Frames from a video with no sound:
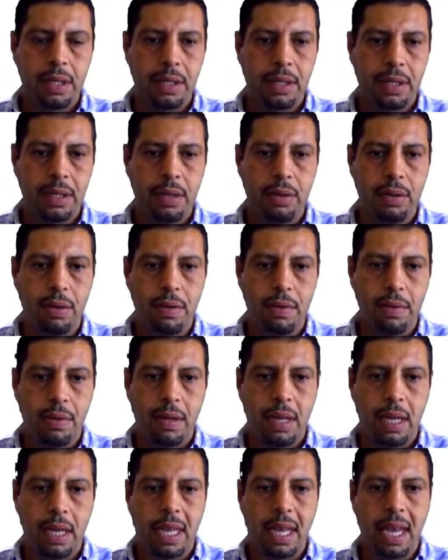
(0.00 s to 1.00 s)
So
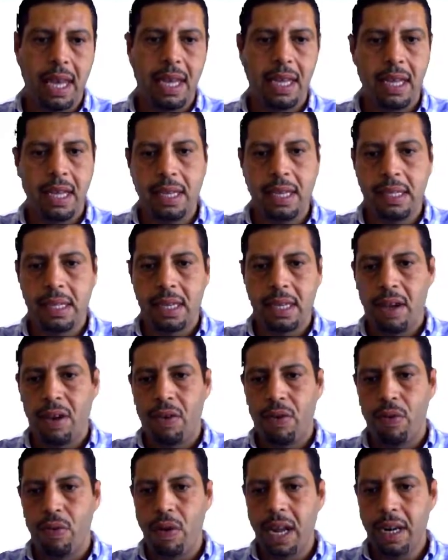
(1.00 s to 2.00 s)
k is
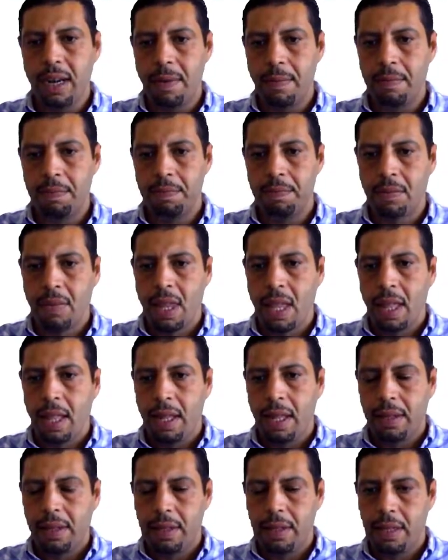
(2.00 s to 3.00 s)
1.
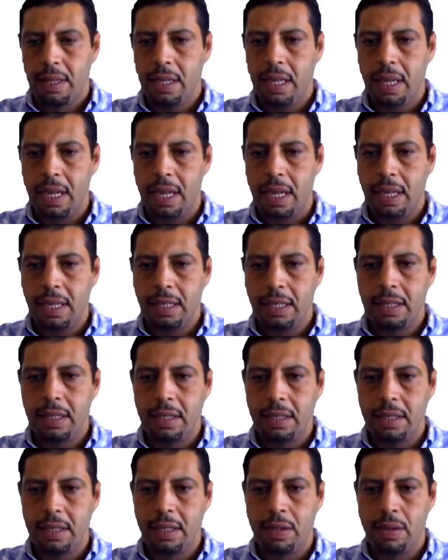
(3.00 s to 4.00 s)
And
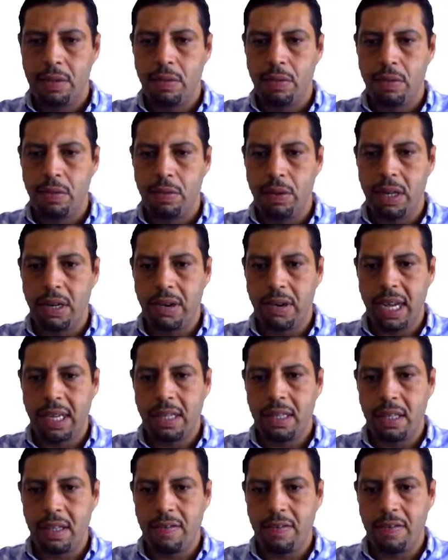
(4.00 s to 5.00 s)
we
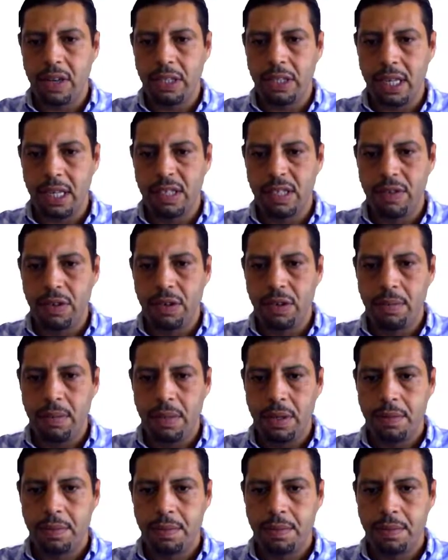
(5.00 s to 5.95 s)
write the vertex form.